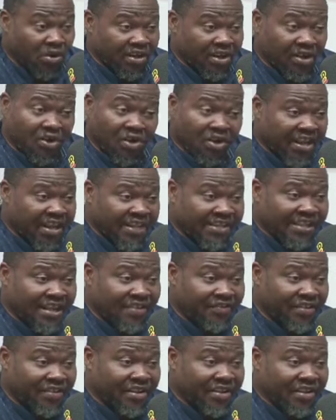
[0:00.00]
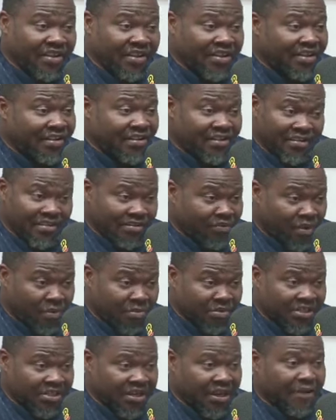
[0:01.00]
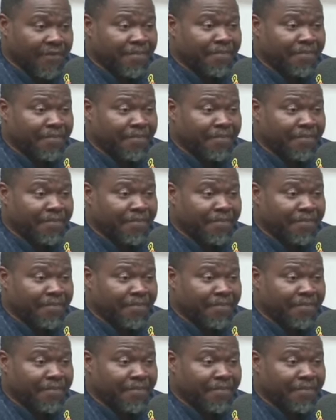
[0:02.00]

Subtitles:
the longest serving commissioner.